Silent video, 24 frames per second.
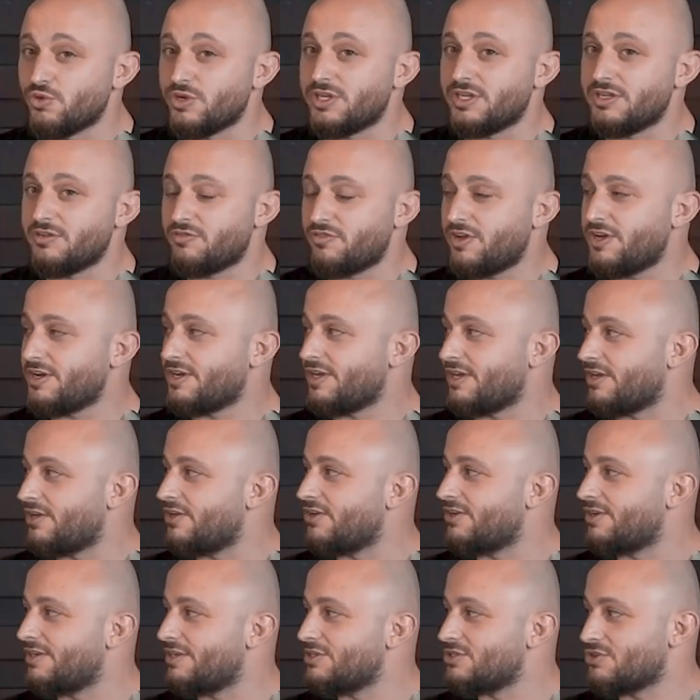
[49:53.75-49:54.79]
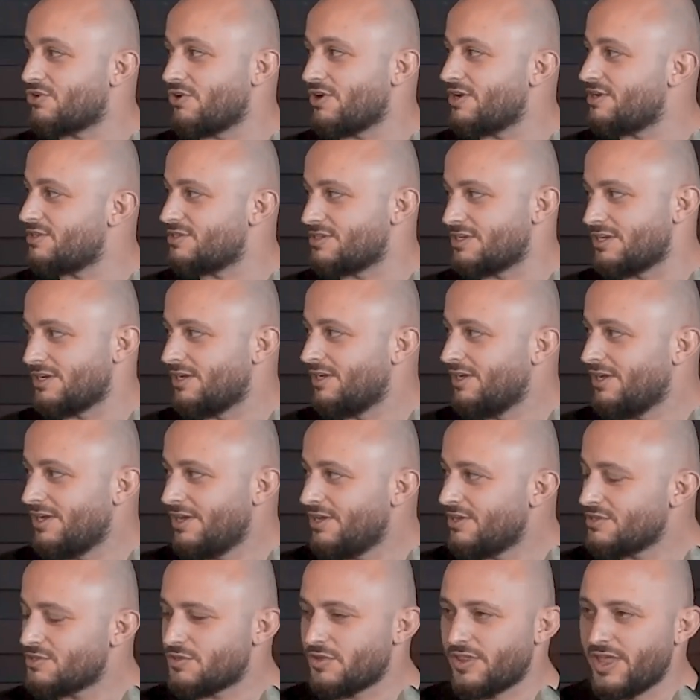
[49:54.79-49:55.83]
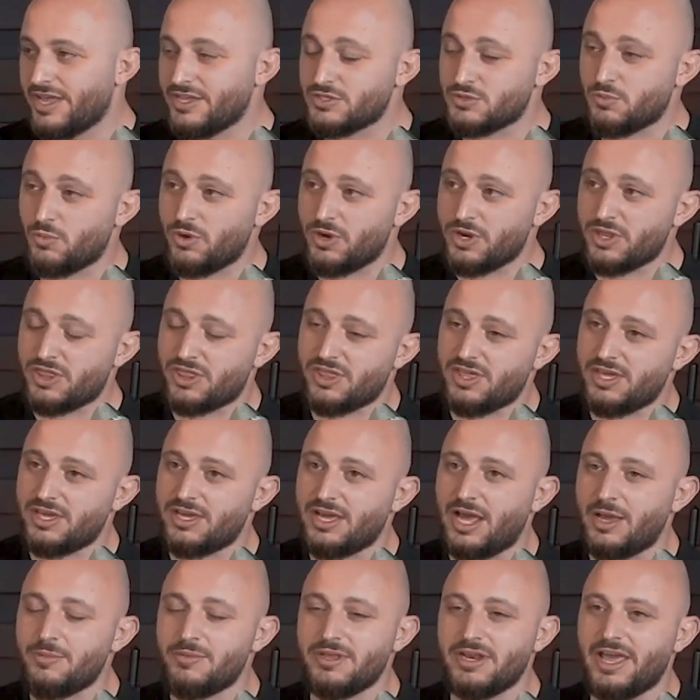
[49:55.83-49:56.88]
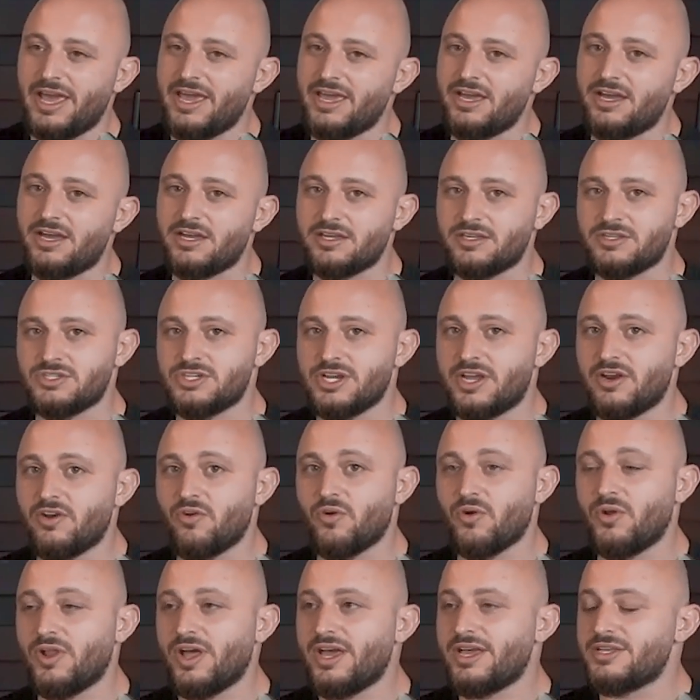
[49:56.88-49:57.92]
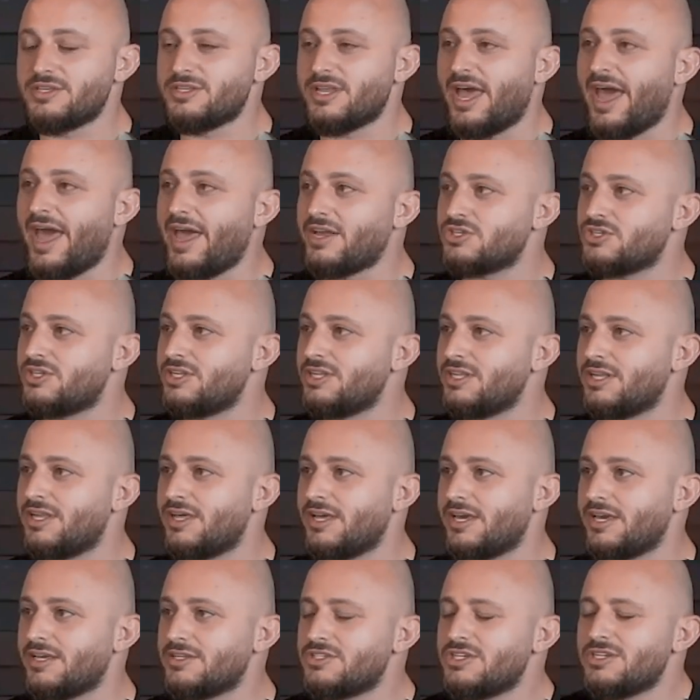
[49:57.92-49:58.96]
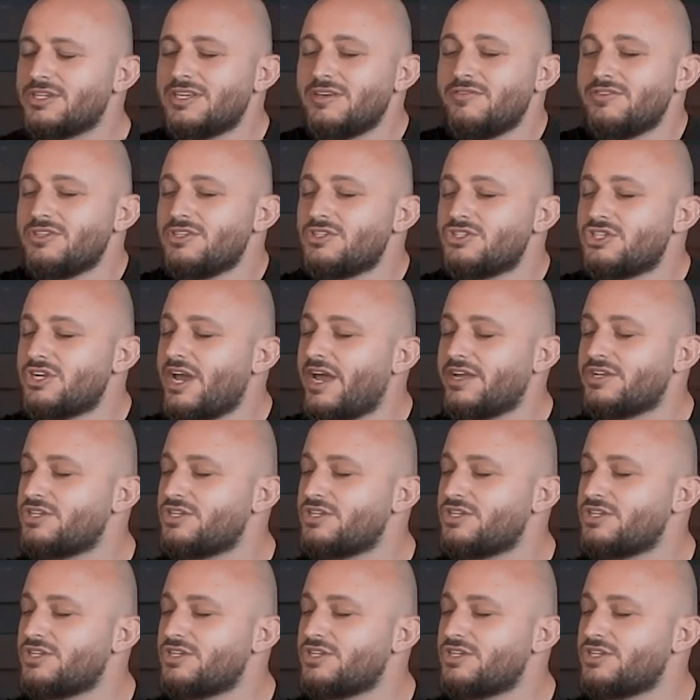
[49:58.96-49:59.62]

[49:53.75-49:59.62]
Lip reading: really fucking good. It's crazy. So that's one thing. I mean, AI in general has actually even just